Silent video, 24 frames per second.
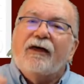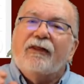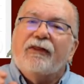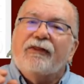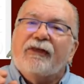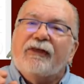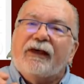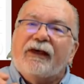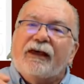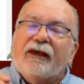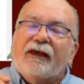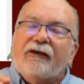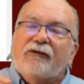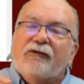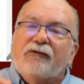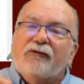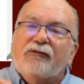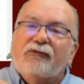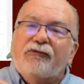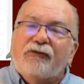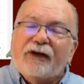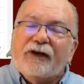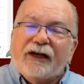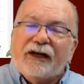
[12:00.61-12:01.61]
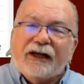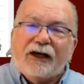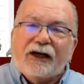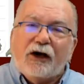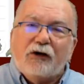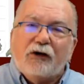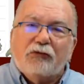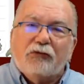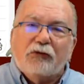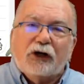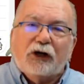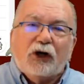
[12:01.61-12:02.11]
the video
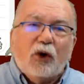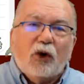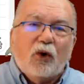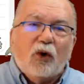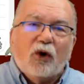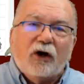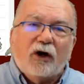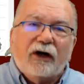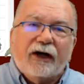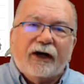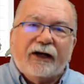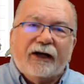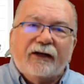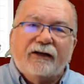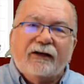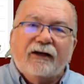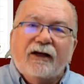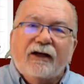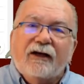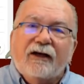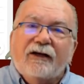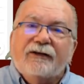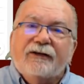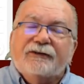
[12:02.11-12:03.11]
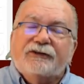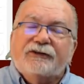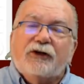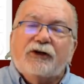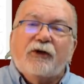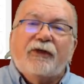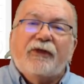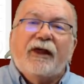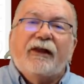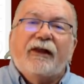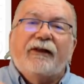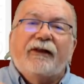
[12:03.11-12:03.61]
recording so
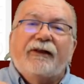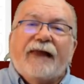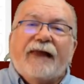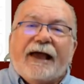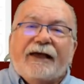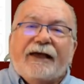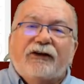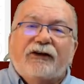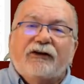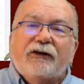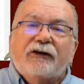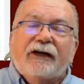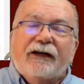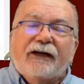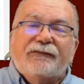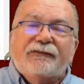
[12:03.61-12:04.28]
that later if